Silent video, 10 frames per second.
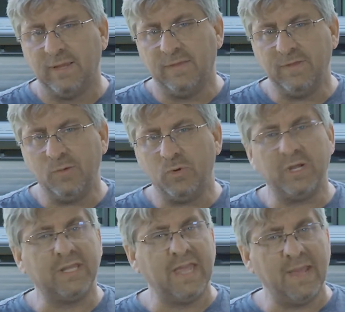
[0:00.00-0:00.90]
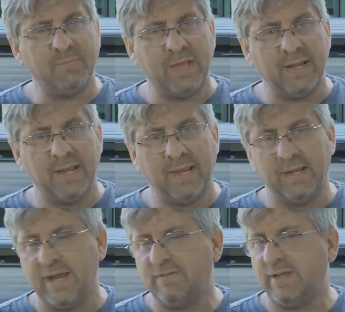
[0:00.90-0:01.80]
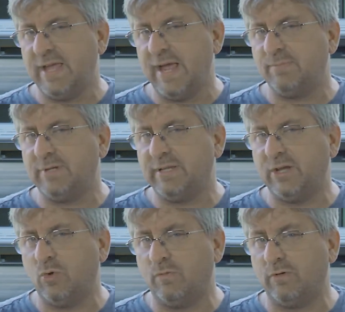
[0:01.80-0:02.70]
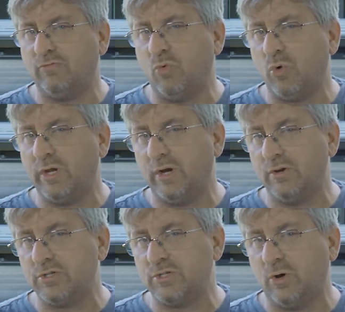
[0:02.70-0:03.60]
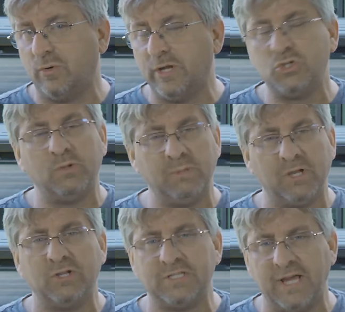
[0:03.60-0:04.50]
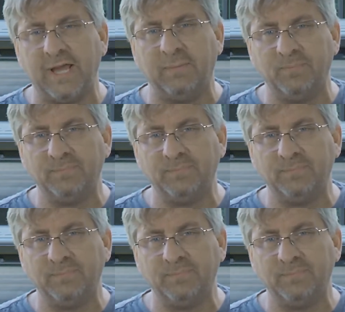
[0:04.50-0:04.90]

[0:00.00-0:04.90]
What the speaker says: And then we're going to camp that night. And I haven't camped in like over 4 years, so it should be a good time.